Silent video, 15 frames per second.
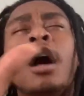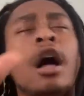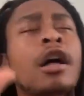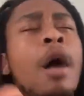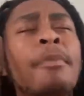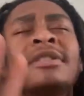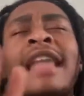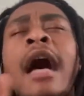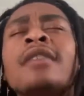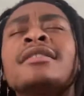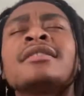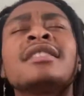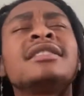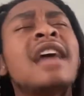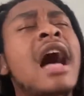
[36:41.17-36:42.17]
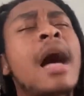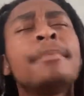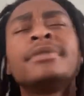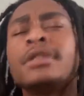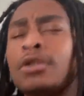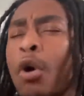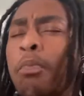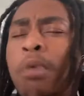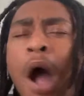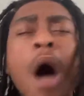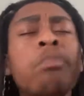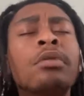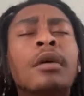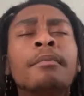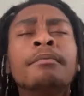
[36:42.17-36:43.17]
a couple thousands of times, no
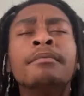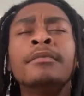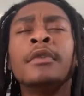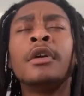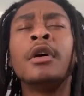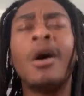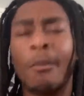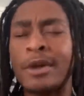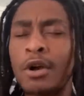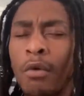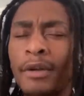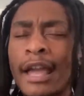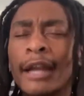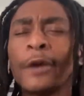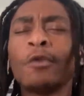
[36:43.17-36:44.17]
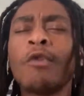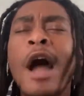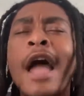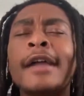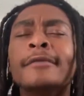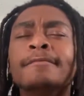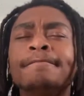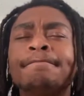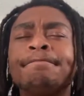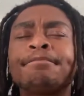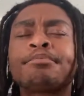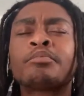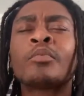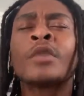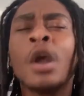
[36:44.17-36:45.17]
problem. we gonna get it right.
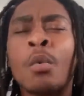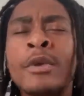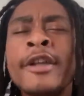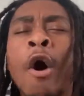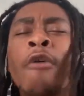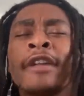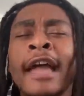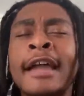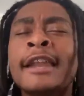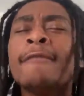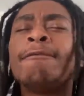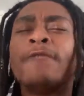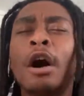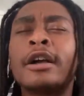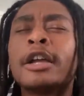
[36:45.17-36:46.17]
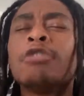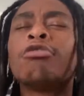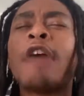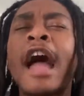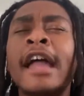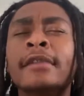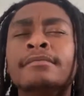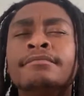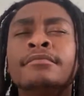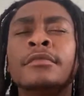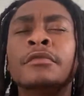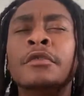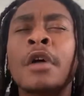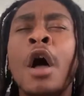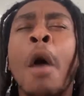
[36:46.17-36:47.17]
we gonna get it fucking right.
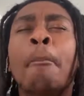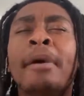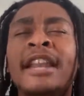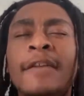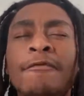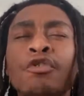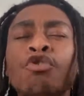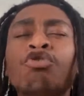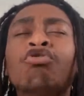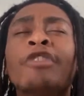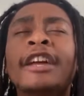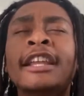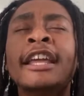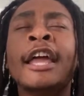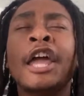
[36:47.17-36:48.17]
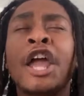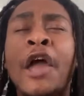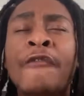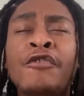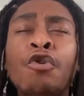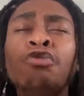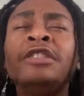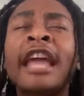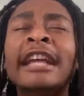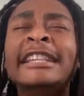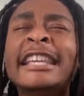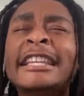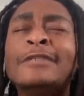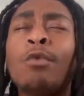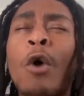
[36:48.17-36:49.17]
But if you really, if you think
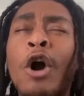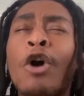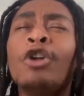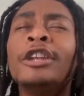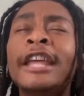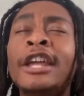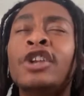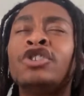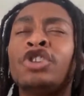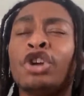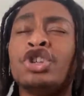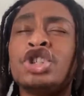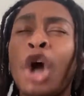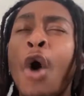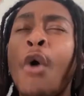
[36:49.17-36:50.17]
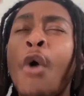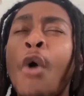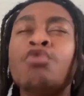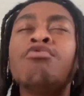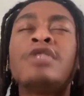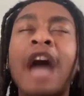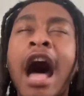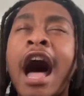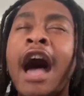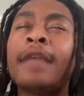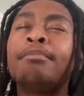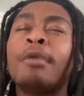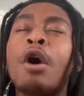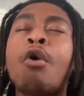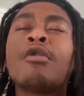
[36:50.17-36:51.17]
these world leaders are showing you God,
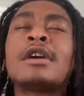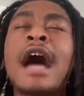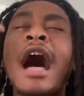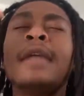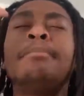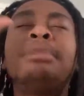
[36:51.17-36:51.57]
bro, God